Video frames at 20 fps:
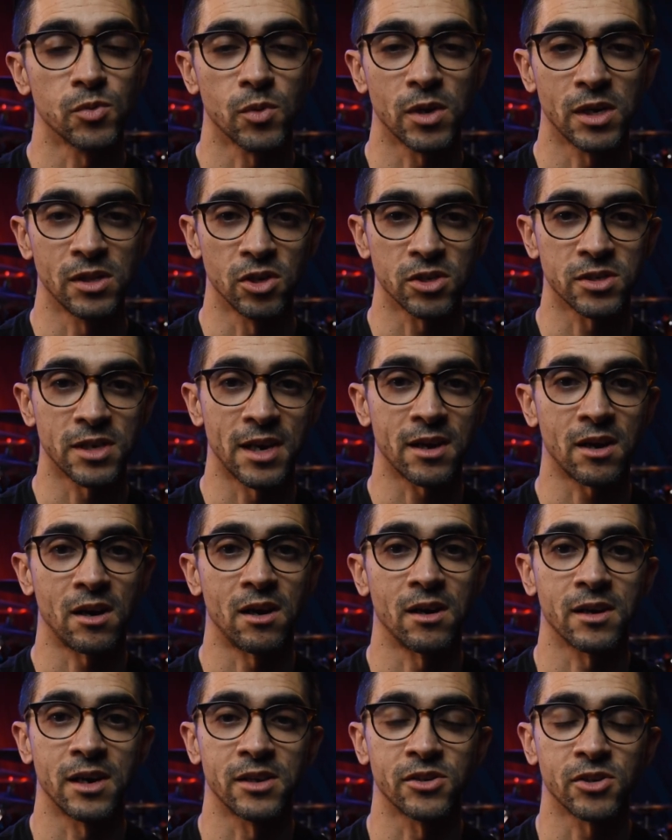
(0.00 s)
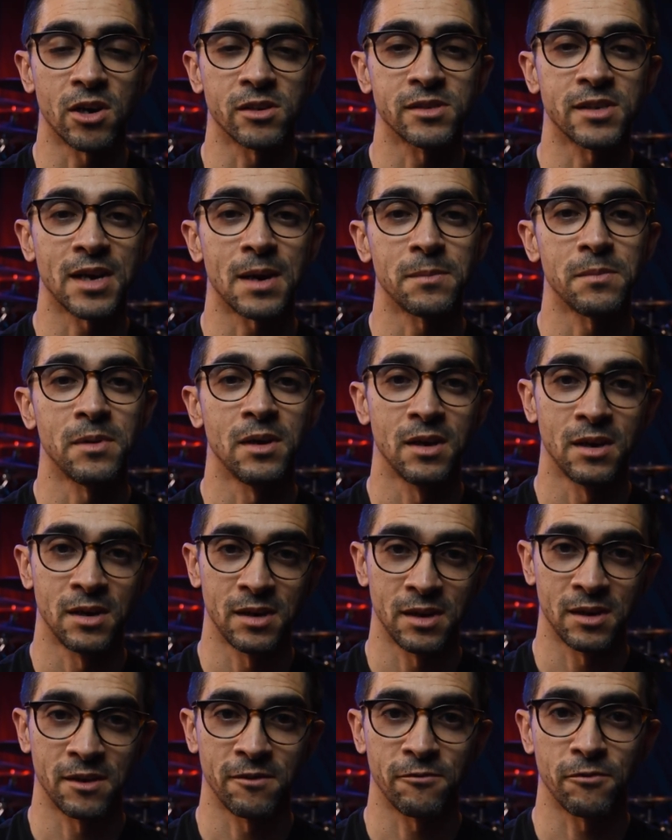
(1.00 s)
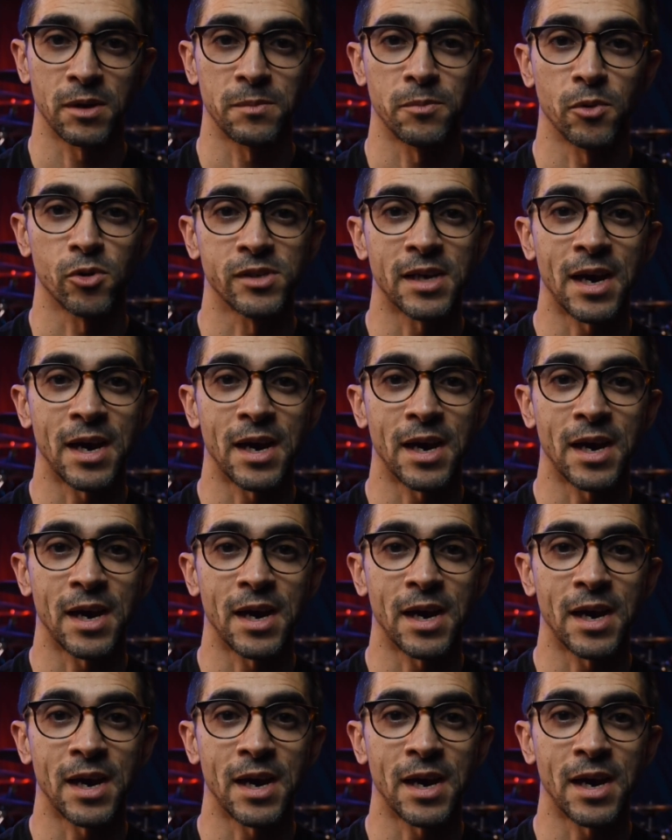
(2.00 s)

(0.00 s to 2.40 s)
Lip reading: what it looks like on guitar tab, fretboard